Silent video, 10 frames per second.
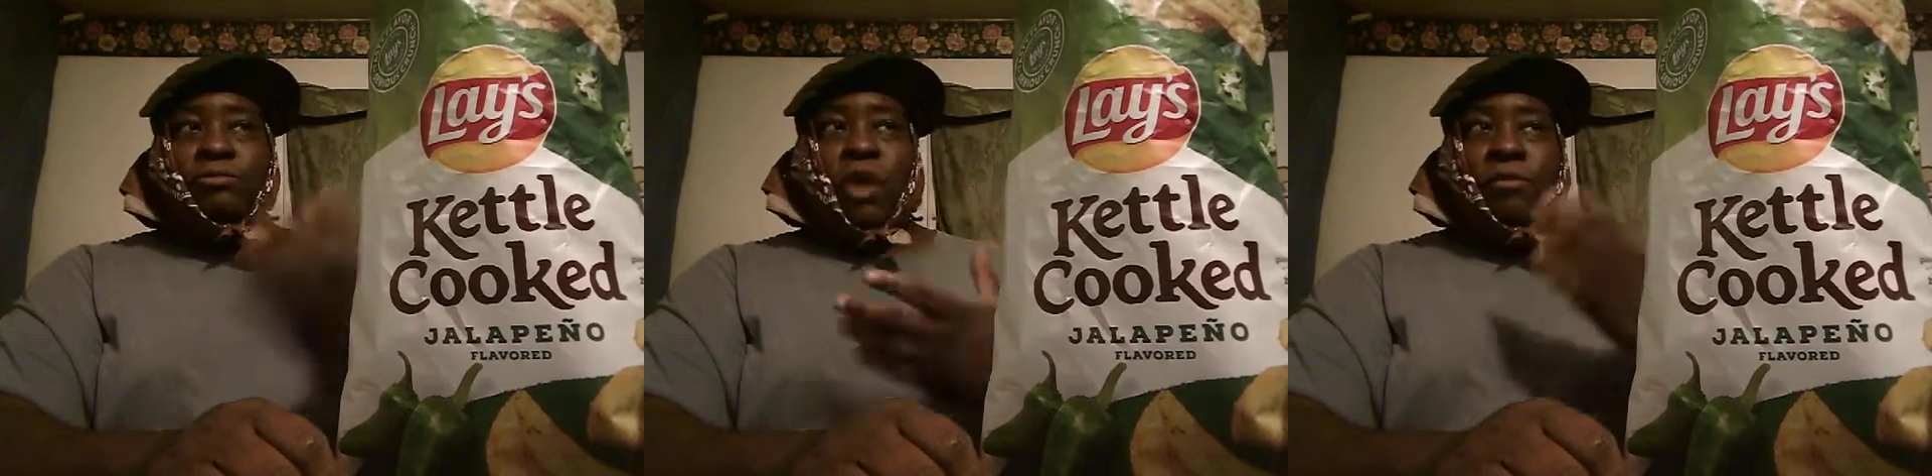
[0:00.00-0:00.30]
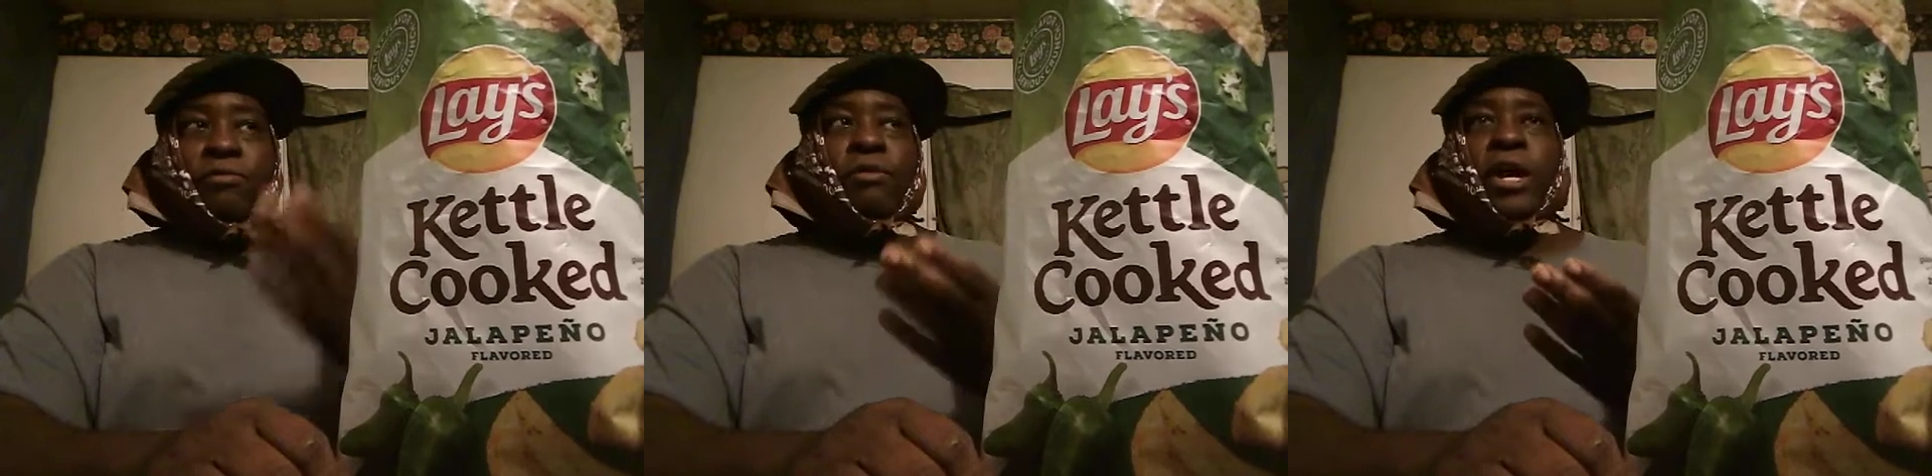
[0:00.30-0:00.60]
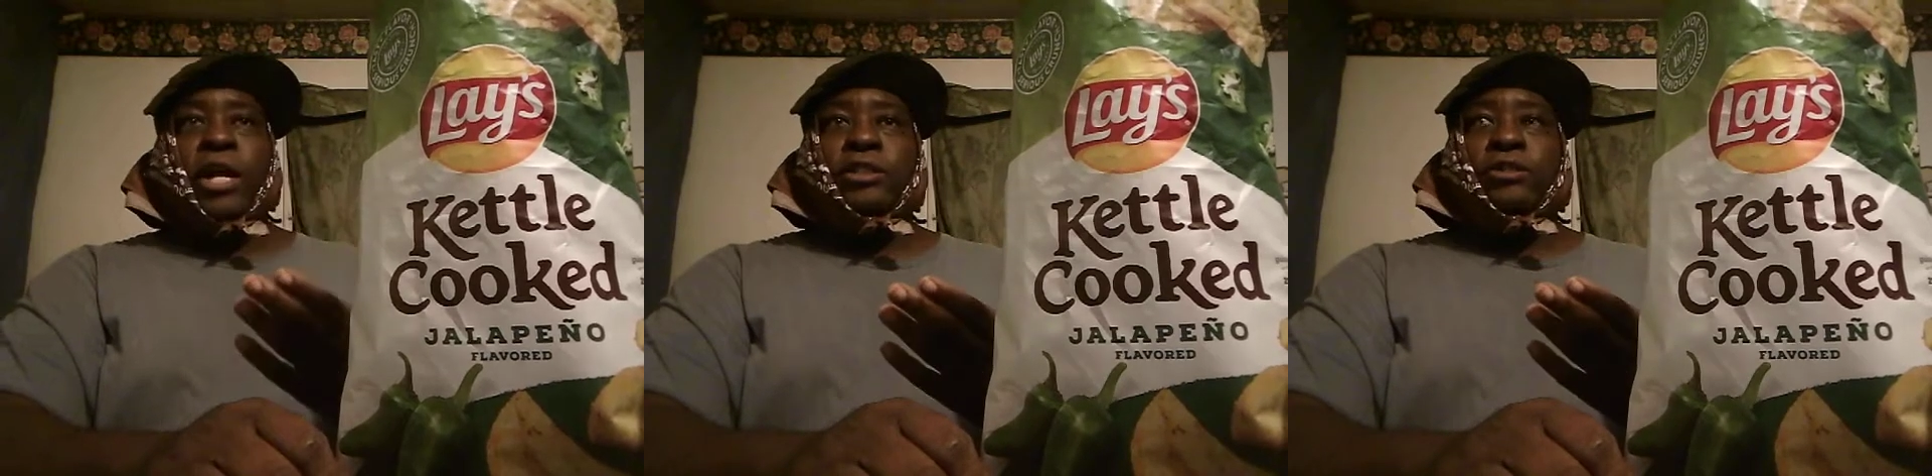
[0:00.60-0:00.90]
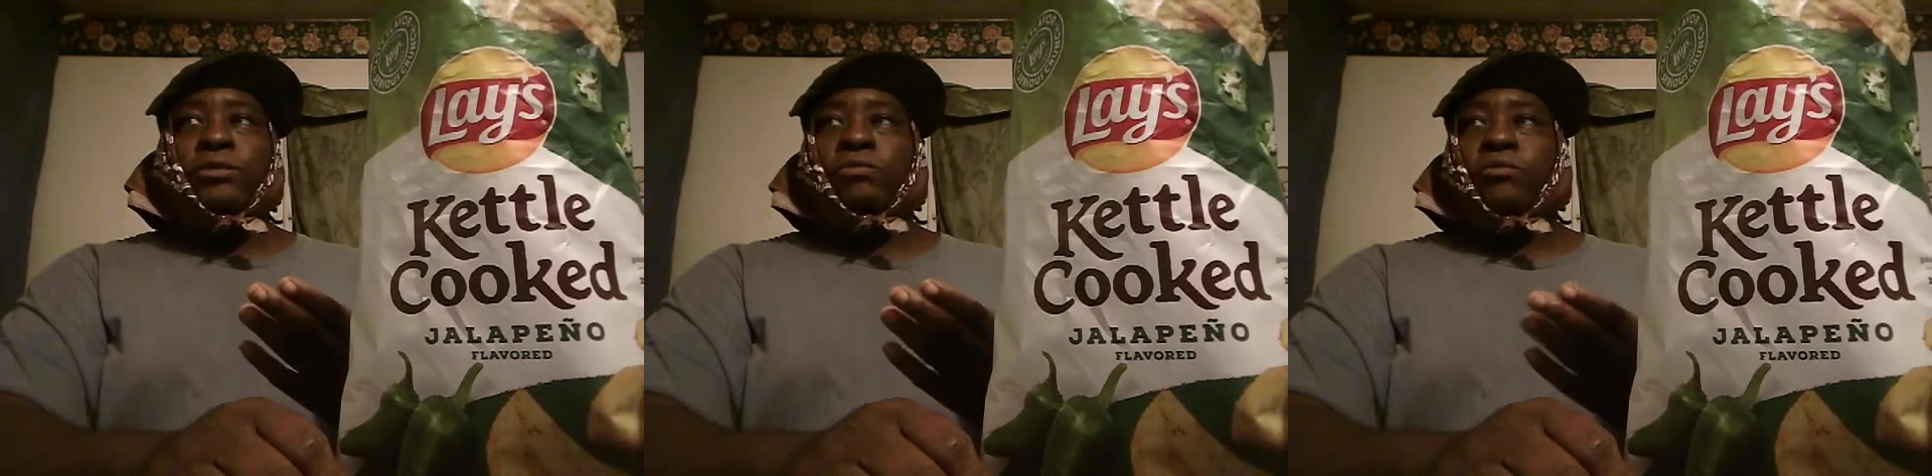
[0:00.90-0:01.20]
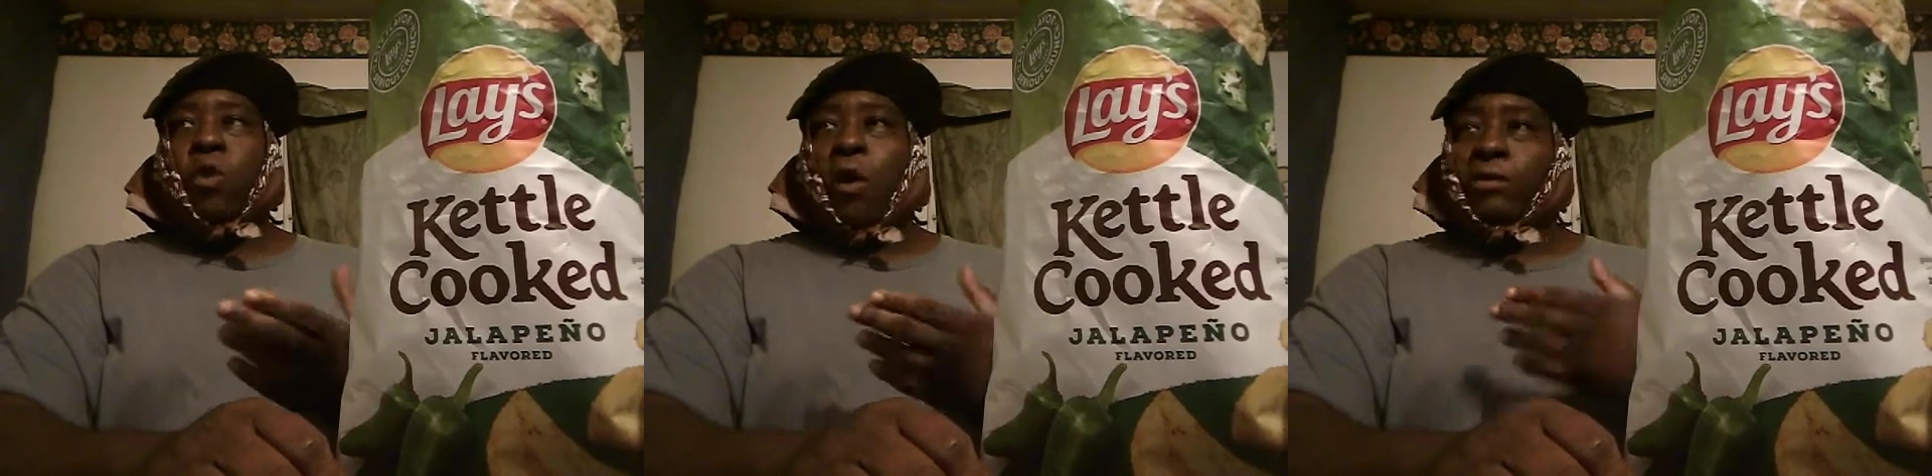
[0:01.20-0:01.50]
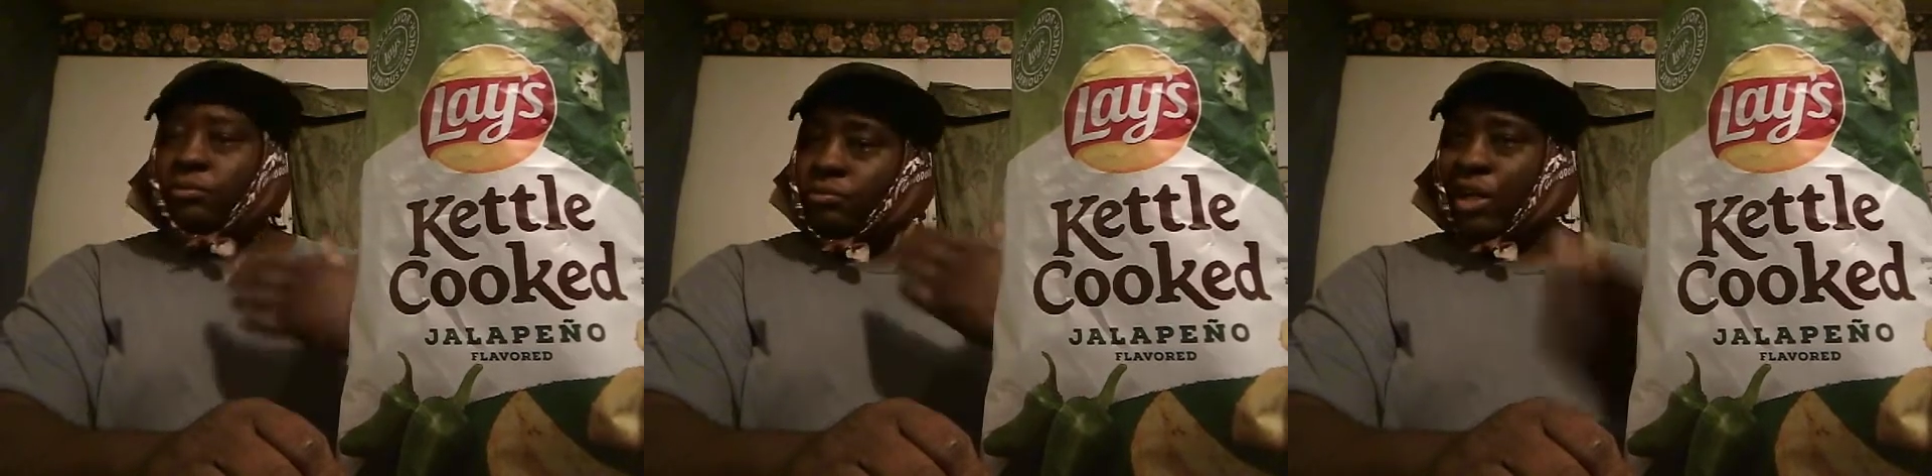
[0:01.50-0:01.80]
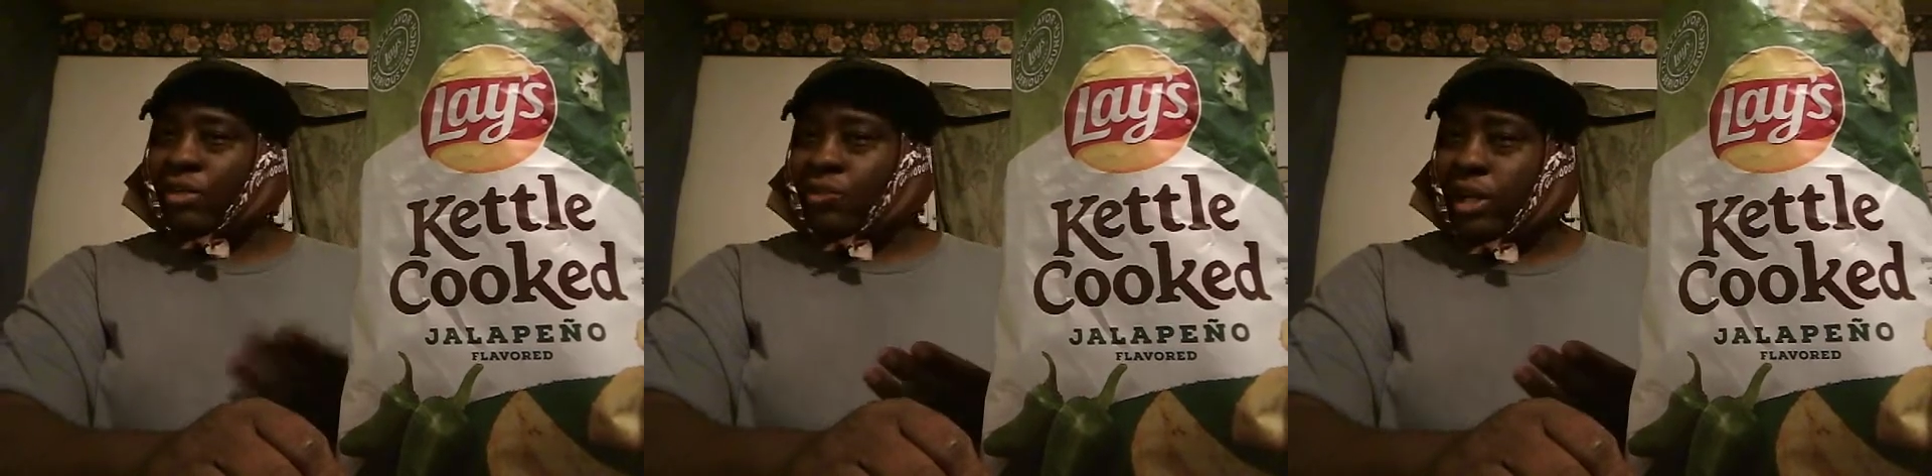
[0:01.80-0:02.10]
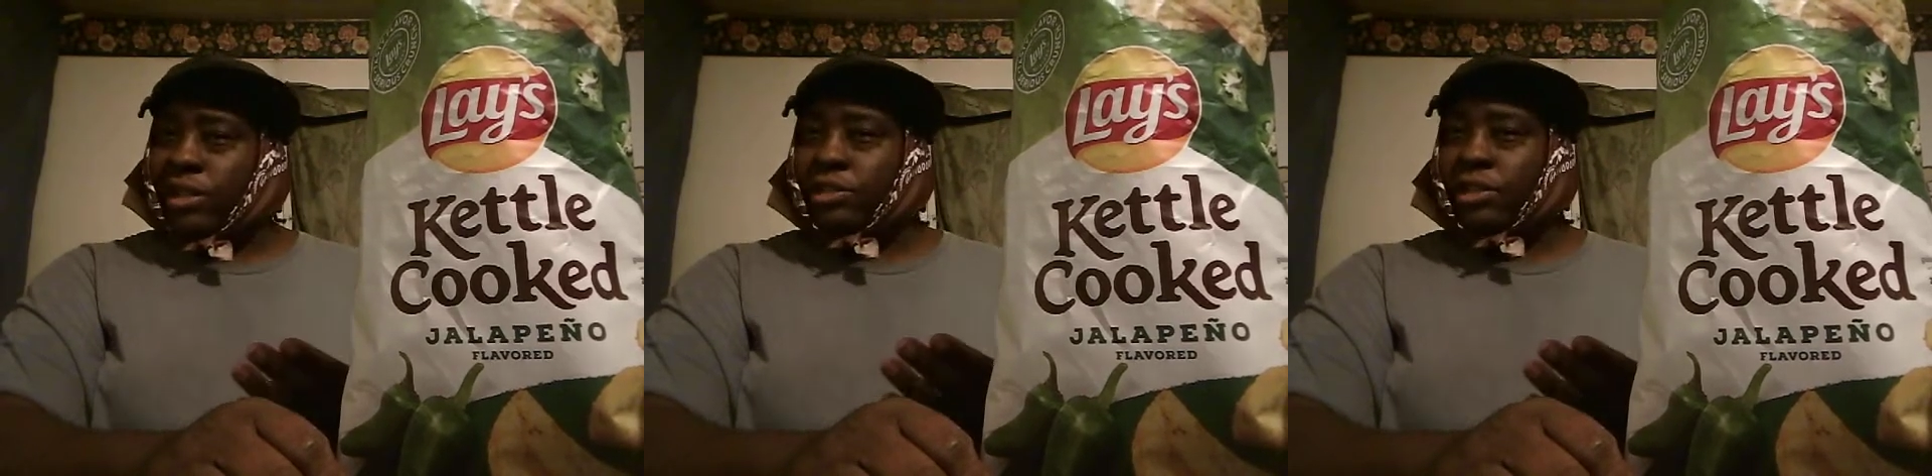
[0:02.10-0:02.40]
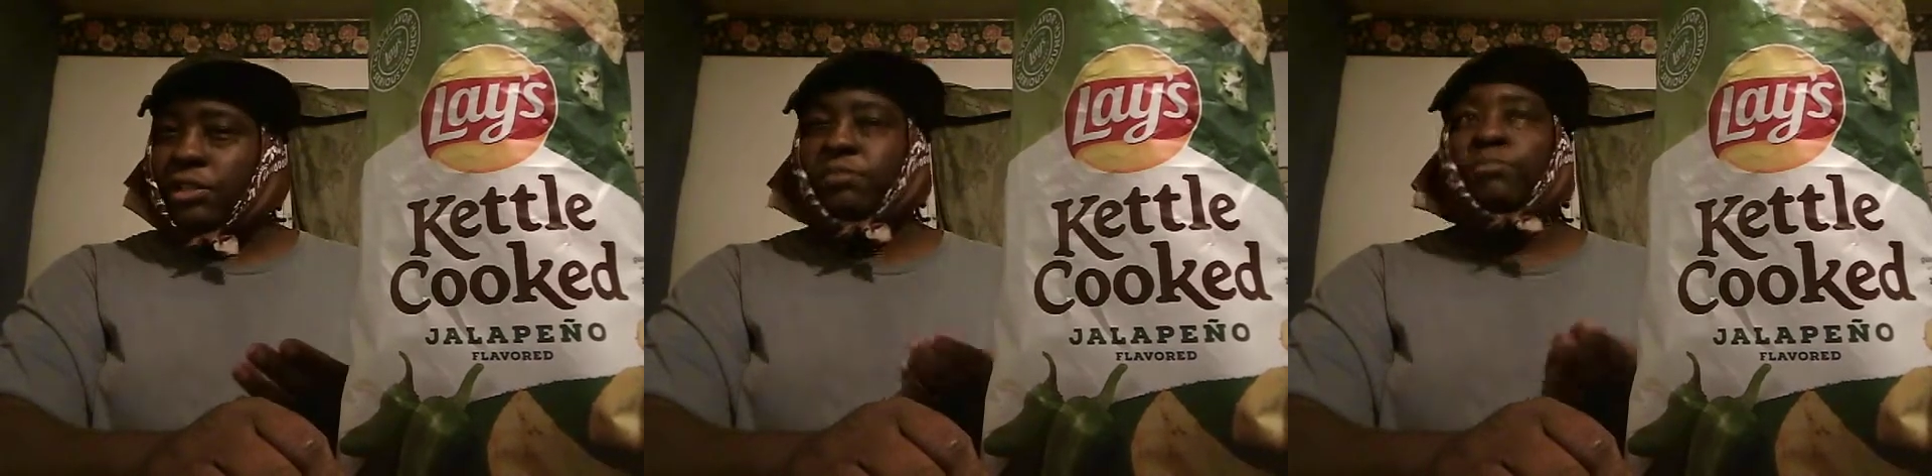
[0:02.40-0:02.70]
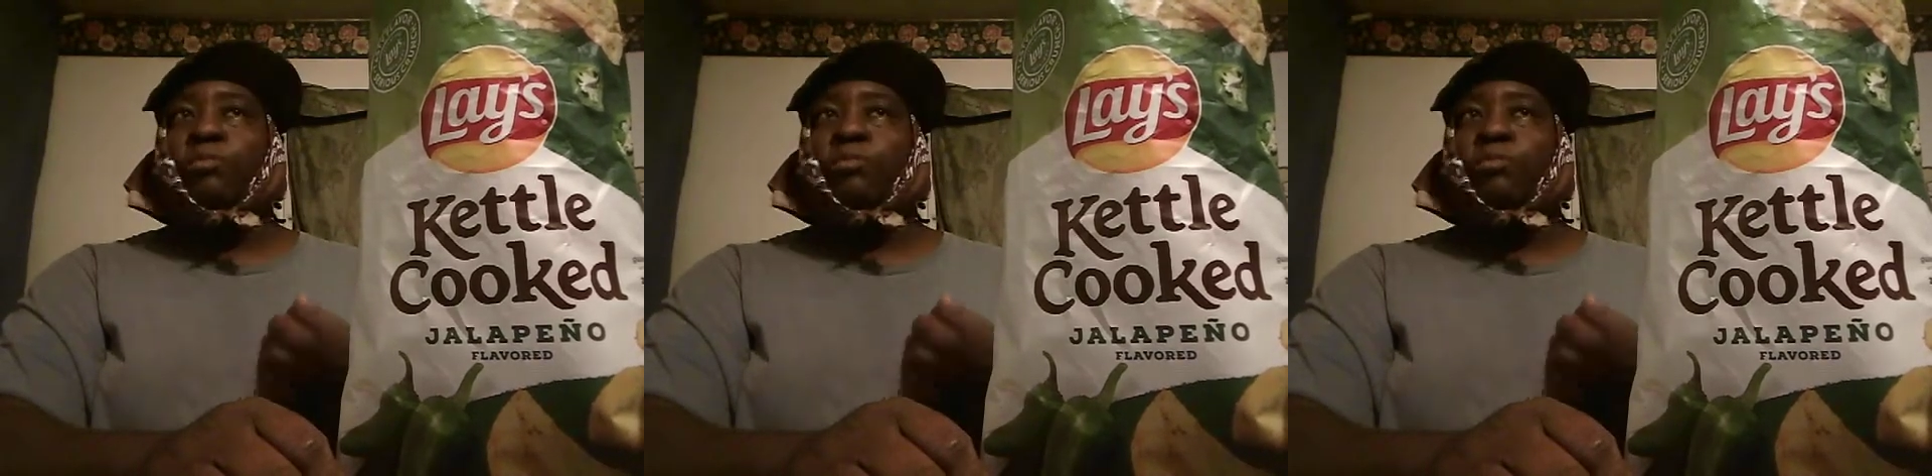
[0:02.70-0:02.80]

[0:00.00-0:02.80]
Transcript: They fresh. They crunchy.